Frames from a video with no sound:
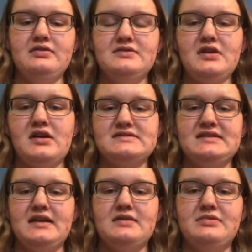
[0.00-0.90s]

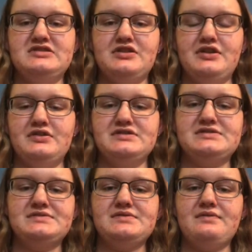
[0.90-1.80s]
toxic
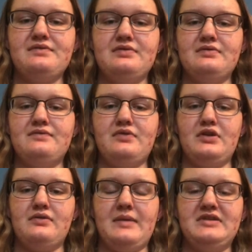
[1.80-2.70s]
materials for
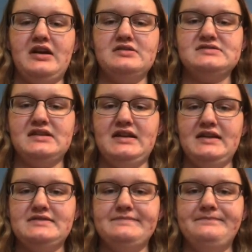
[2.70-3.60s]
your reptiles in
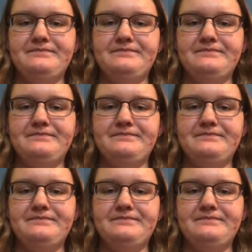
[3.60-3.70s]
it.